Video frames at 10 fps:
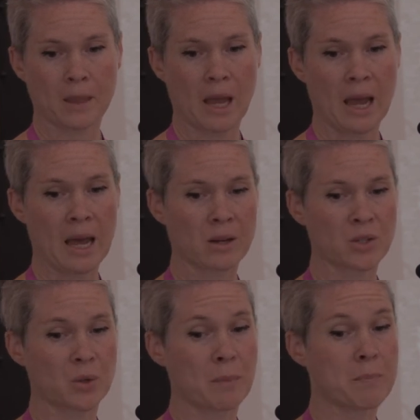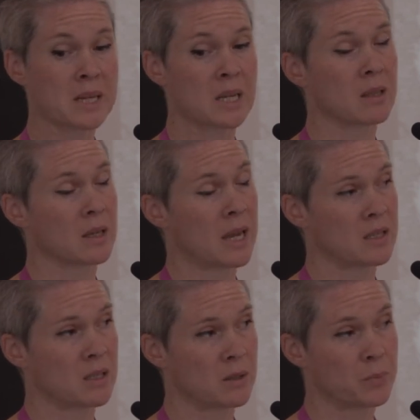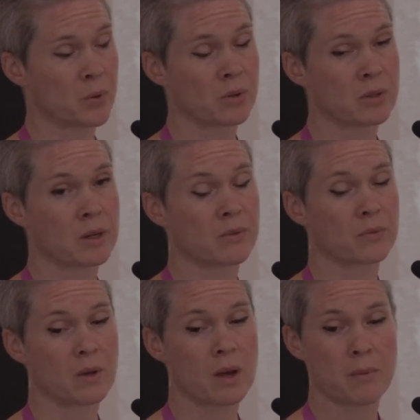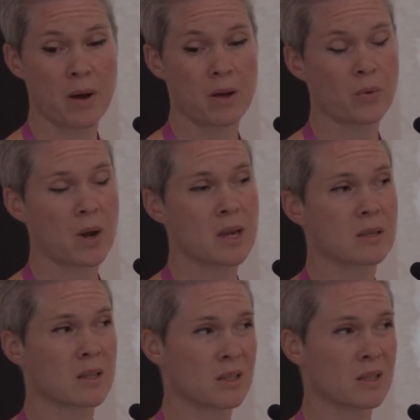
How to embed it in the cancer support pathways, and